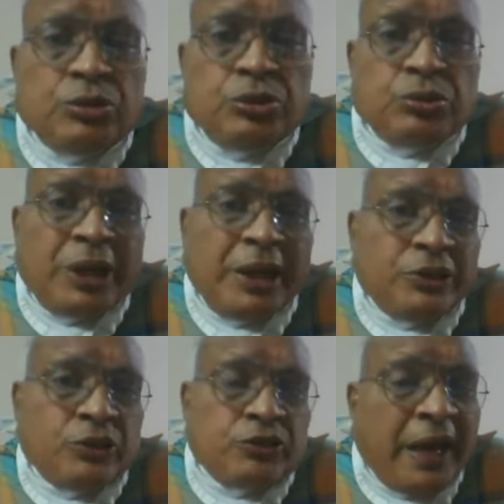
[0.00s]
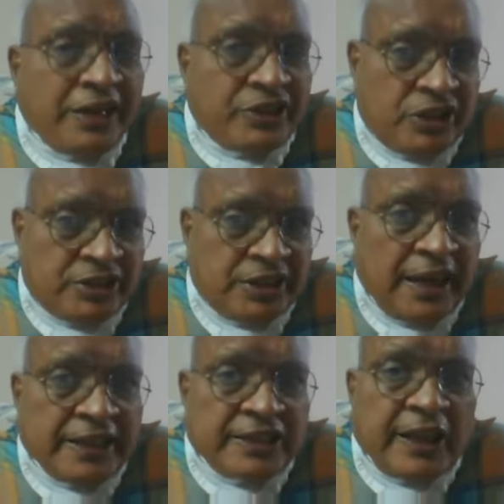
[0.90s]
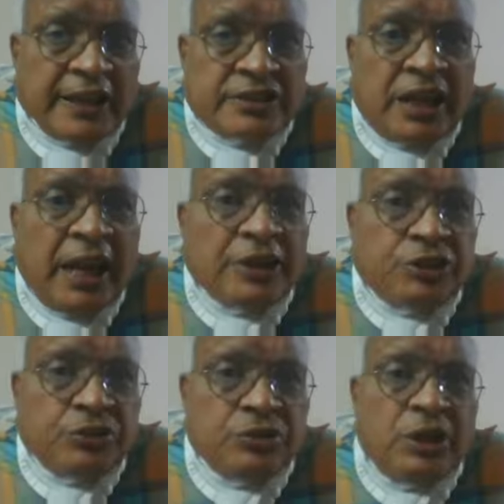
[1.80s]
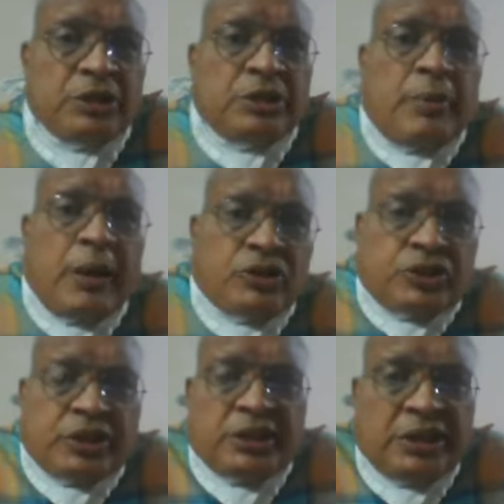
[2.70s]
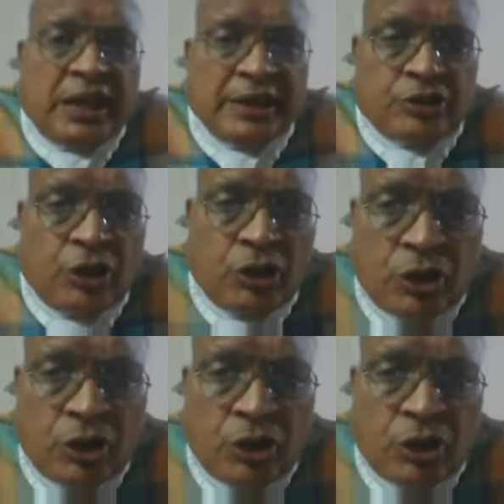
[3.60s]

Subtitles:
you can use very easily in that. I try to demonstrate that